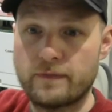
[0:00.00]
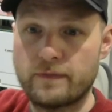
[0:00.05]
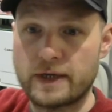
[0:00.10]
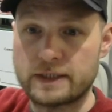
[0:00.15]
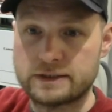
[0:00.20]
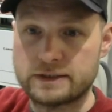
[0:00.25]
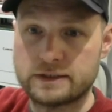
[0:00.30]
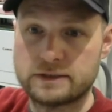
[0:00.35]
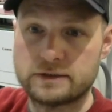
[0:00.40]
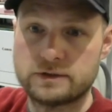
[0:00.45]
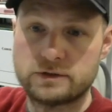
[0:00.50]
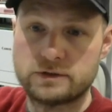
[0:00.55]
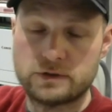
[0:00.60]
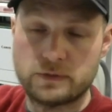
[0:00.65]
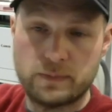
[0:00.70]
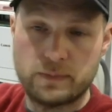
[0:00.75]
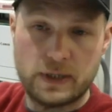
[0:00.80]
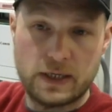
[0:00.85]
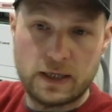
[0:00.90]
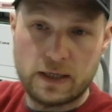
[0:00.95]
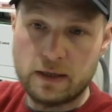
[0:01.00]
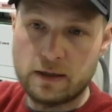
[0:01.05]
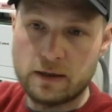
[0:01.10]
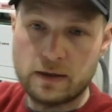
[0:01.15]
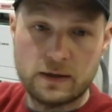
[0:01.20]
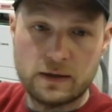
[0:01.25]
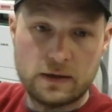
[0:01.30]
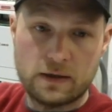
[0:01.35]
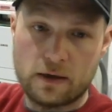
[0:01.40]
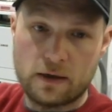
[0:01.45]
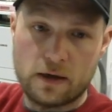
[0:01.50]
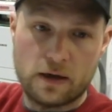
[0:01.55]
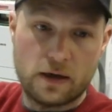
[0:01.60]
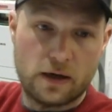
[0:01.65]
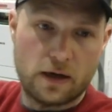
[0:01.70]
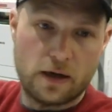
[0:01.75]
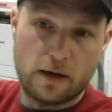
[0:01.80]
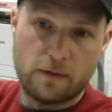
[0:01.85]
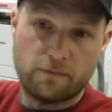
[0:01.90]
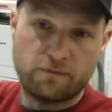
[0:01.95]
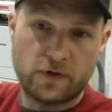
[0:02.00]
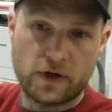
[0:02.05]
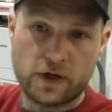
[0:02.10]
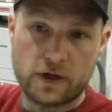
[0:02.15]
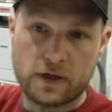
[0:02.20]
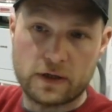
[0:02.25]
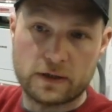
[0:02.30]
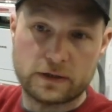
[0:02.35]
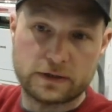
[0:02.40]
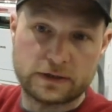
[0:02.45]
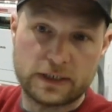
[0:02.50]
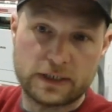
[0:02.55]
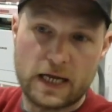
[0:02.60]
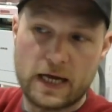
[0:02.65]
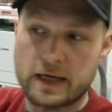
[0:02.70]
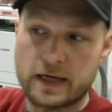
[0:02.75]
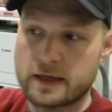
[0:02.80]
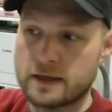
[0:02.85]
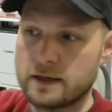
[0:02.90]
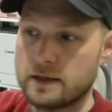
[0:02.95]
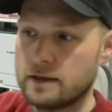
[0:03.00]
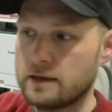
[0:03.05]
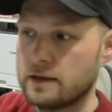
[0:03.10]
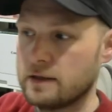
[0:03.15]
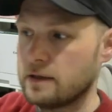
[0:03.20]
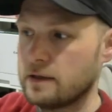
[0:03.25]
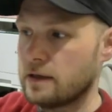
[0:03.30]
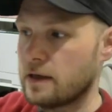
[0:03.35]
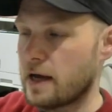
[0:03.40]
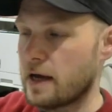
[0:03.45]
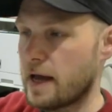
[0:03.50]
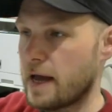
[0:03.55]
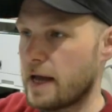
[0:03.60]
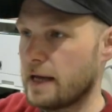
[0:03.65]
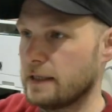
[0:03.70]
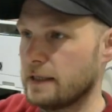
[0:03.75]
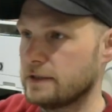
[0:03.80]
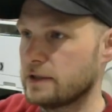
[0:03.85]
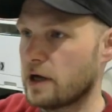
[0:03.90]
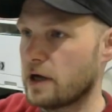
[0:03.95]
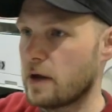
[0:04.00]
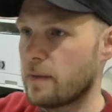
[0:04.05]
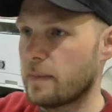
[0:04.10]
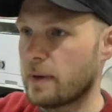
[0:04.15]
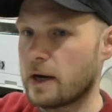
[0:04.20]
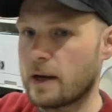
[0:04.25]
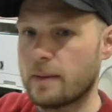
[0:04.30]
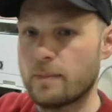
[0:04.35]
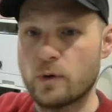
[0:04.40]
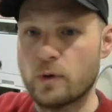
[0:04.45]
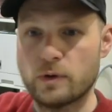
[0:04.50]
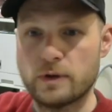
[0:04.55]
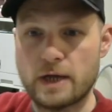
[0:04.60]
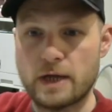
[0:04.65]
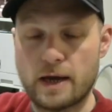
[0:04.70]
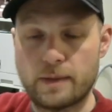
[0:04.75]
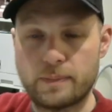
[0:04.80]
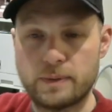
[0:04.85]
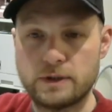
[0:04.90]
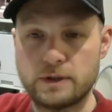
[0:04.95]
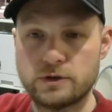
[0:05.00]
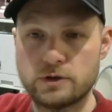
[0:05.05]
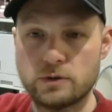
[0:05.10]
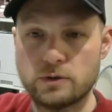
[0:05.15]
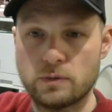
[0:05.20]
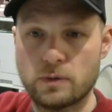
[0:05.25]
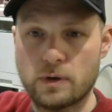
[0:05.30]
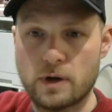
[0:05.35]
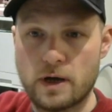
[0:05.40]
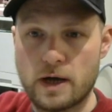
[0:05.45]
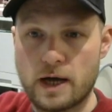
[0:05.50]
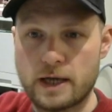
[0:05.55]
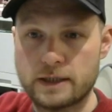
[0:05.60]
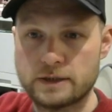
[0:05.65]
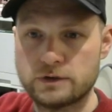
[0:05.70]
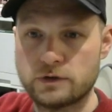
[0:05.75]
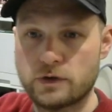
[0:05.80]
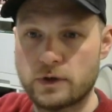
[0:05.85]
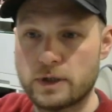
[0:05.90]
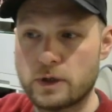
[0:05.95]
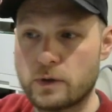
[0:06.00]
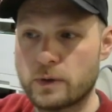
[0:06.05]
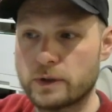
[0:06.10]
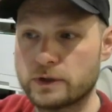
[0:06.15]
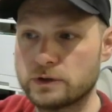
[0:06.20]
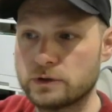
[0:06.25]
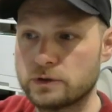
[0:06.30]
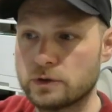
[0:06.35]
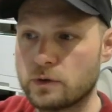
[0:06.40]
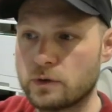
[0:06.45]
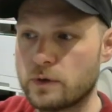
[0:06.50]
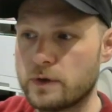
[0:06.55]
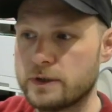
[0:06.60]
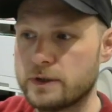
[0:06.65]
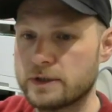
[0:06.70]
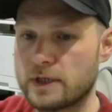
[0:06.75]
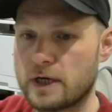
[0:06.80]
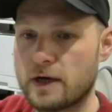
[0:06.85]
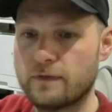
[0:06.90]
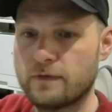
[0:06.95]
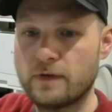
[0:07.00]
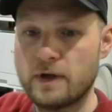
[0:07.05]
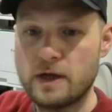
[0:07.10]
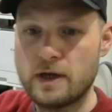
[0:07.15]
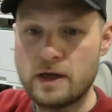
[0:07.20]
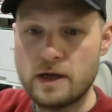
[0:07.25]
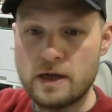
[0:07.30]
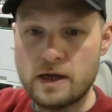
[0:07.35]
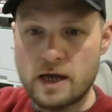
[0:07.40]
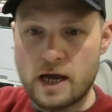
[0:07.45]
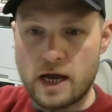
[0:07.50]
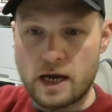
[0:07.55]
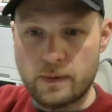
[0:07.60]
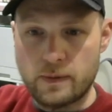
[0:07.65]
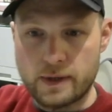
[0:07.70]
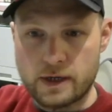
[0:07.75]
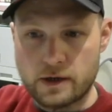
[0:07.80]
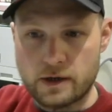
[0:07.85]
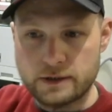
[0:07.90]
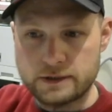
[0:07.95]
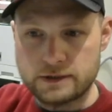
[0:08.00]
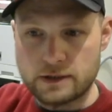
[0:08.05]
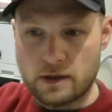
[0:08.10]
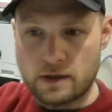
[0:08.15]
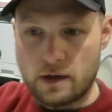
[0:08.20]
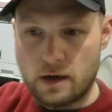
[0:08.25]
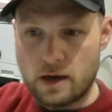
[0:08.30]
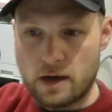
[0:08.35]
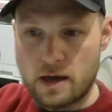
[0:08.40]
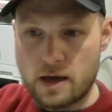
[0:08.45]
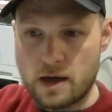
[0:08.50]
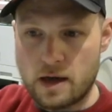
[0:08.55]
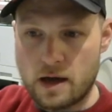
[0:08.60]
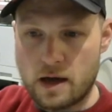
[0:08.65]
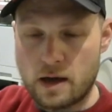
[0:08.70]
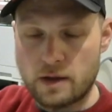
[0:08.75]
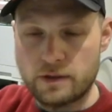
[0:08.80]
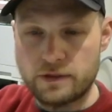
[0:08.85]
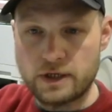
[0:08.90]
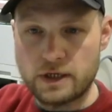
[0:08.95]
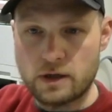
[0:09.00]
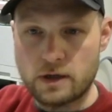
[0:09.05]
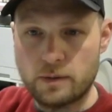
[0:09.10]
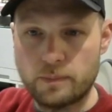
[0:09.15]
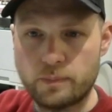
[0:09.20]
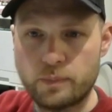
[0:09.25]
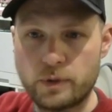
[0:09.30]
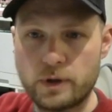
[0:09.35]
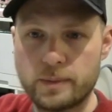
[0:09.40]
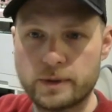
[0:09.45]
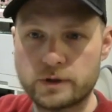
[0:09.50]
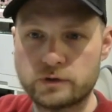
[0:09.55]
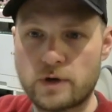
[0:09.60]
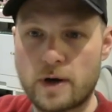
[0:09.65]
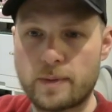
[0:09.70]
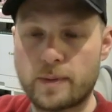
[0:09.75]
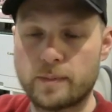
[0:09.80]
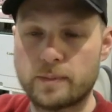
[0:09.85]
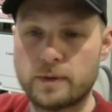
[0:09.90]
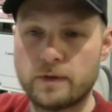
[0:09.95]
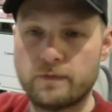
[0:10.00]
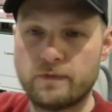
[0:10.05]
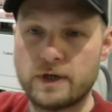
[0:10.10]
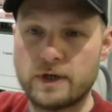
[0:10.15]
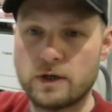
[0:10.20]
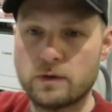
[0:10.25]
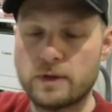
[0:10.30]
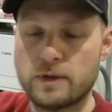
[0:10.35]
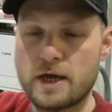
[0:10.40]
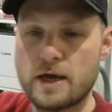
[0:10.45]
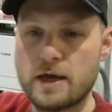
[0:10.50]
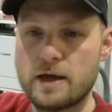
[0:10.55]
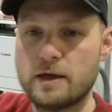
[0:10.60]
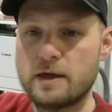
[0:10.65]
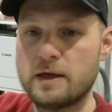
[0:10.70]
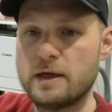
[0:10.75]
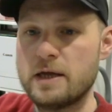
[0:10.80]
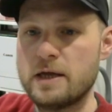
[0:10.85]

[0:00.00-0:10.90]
access to me via Slack at any time, and I'm more than happy to answer any questions or queries you have. Anyway, guys, I think I'll pretty much wrap up the video there.